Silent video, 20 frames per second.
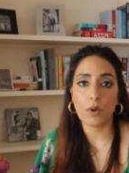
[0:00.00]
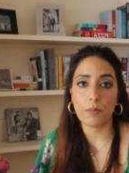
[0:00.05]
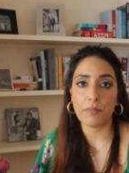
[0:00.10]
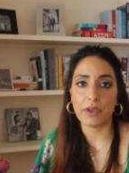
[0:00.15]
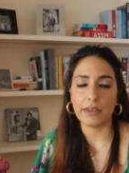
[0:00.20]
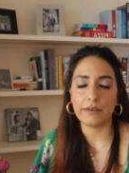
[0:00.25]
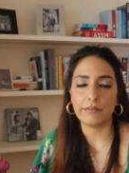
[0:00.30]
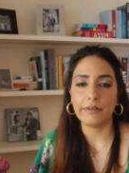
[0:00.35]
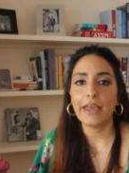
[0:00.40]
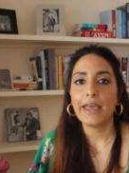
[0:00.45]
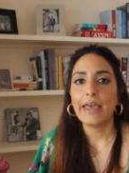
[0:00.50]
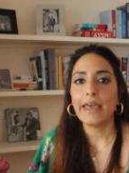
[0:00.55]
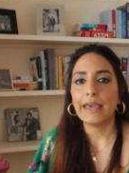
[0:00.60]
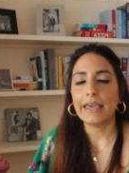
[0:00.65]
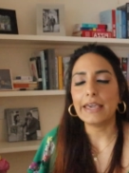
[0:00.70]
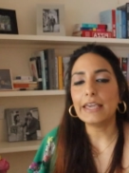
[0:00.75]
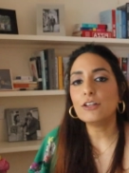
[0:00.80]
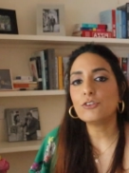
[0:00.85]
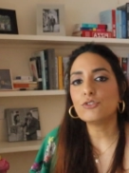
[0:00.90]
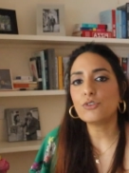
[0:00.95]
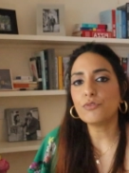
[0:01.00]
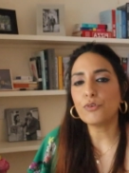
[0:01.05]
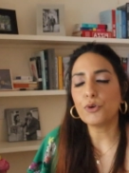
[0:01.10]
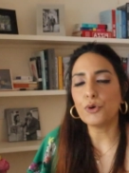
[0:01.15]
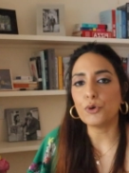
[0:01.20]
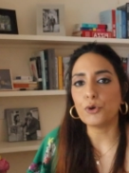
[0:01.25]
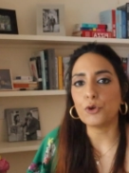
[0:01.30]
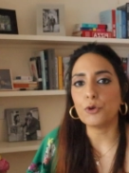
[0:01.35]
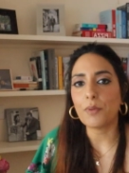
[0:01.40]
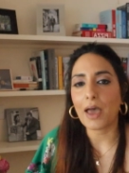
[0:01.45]
women, each of
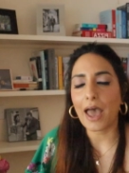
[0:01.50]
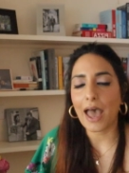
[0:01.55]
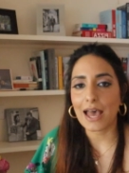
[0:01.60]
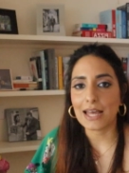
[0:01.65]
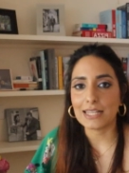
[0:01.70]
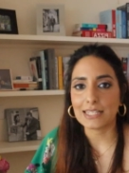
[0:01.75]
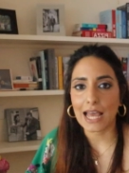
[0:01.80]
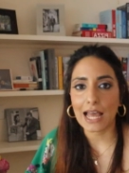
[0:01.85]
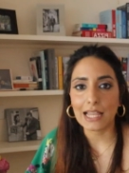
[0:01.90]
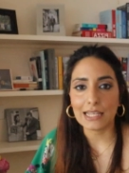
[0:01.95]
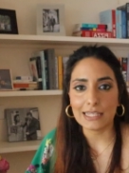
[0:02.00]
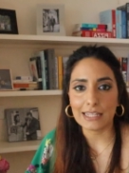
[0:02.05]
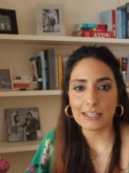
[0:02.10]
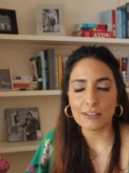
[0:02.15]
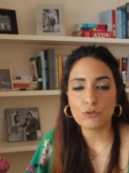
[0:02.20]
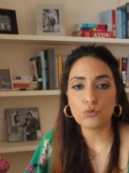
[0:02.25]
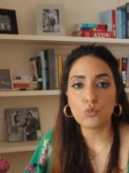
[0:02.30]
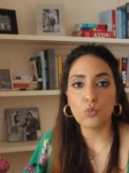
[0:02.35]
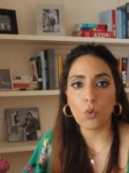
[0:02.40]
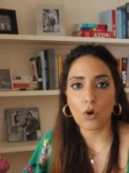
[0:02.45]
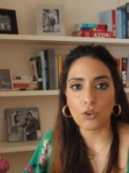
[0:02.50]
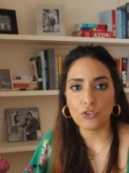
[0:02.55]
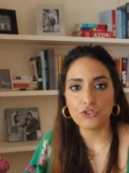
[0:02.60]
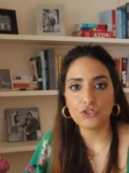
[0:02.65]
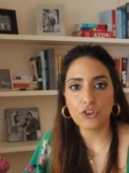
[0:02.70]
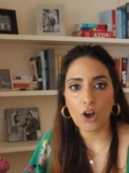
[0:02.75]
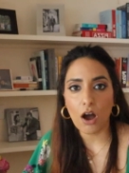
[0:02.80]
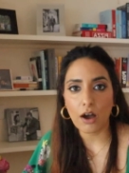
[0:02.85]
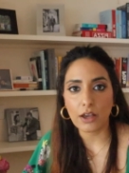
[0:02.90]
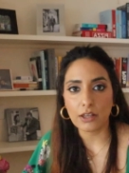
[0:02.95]
whom had at least one
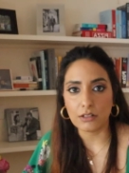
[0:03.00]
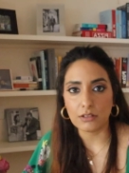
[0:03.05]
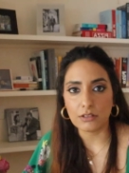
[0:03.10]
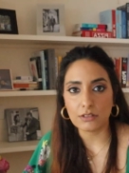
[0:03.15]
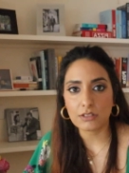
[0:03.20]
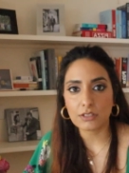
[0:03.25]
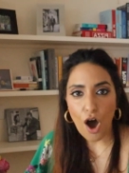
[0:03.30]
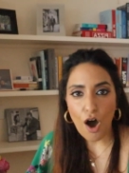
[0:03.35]
child.